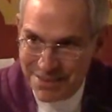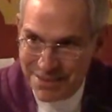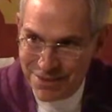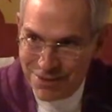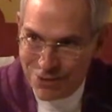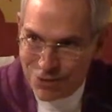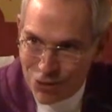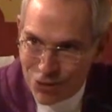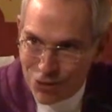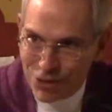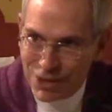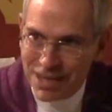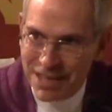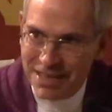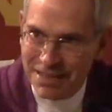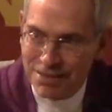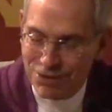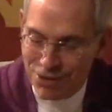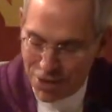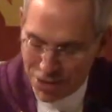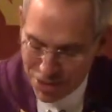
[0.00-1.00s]
Certainly, it
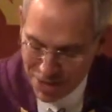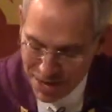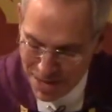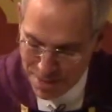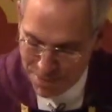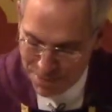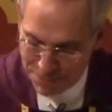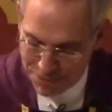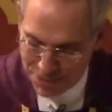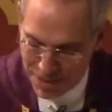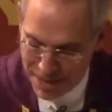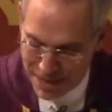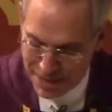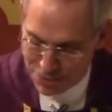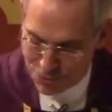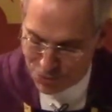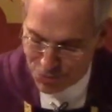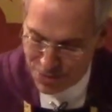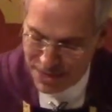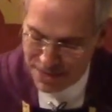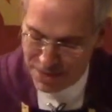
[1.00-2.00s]
is the theme of
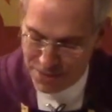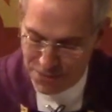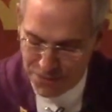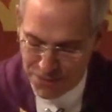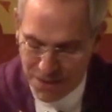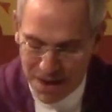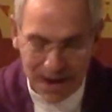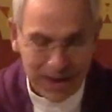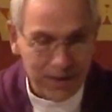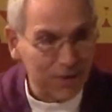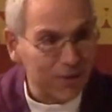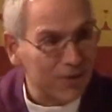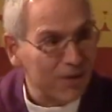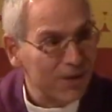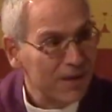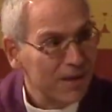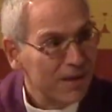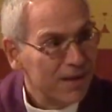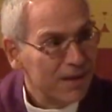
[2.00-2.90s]
today's reading, the final